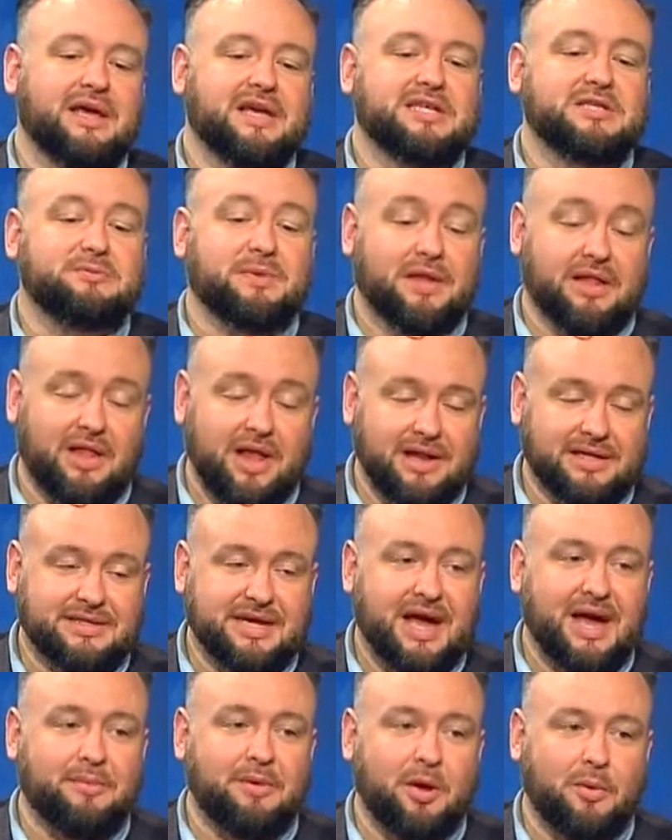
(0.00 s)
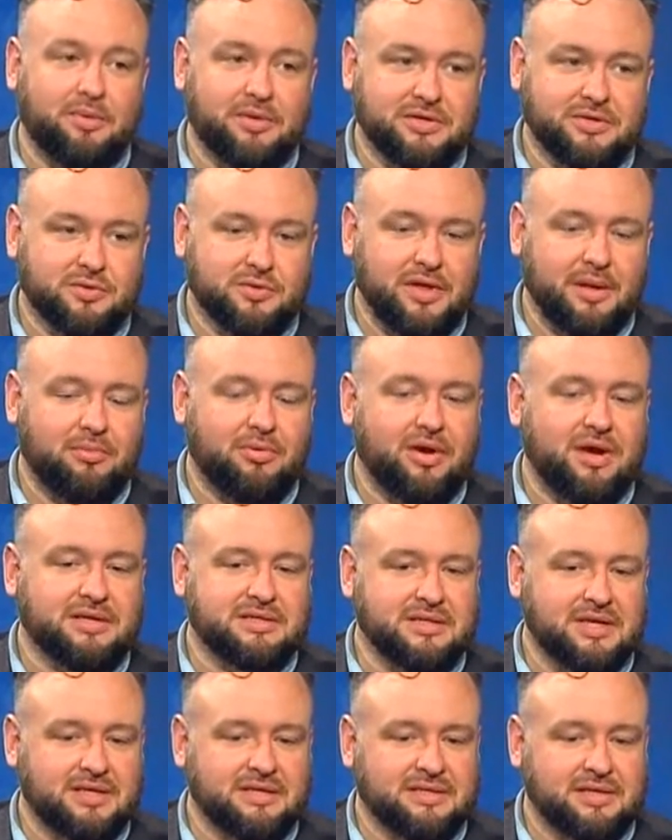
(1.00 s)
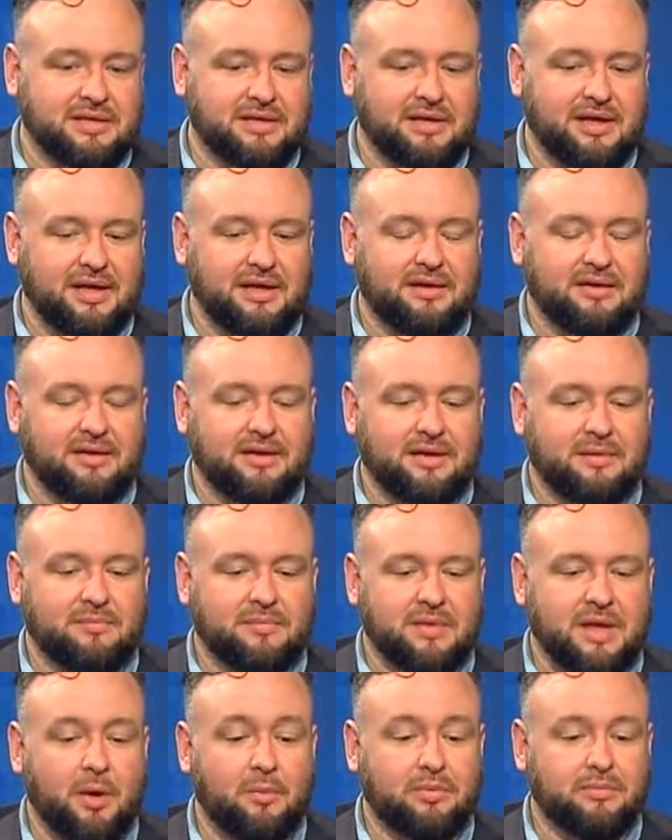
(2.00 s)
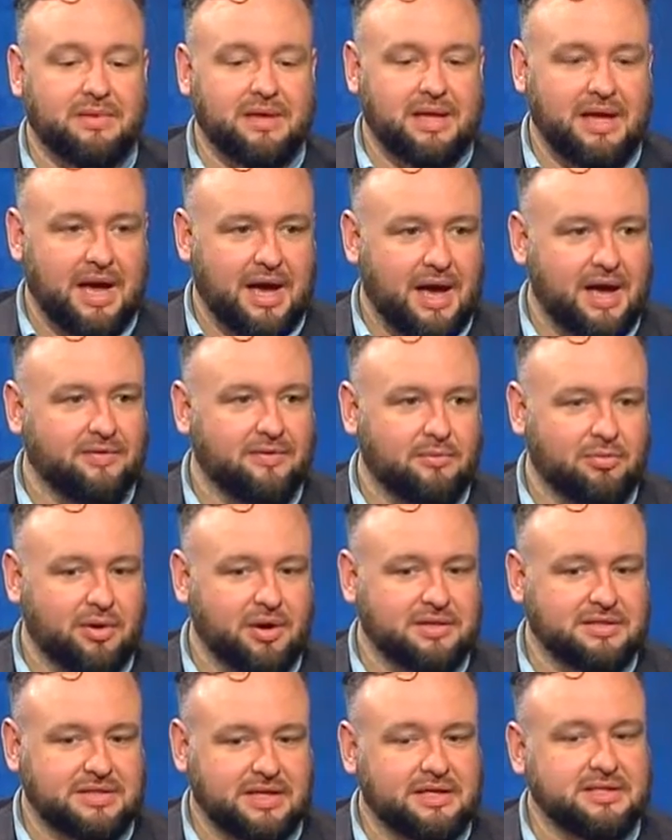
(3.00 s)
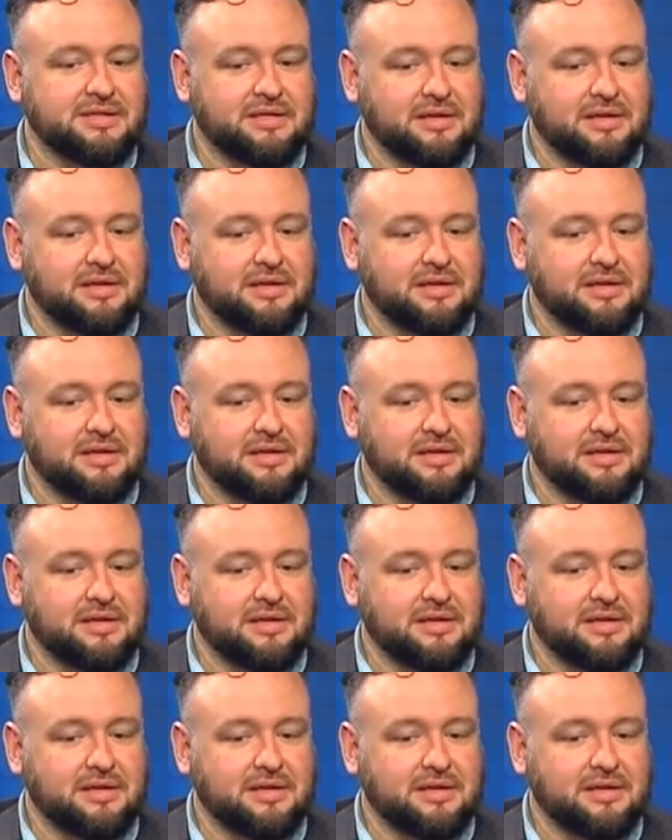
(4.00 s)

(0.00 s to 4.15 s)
spend a lot of time helping us through that process and helping me guide the process.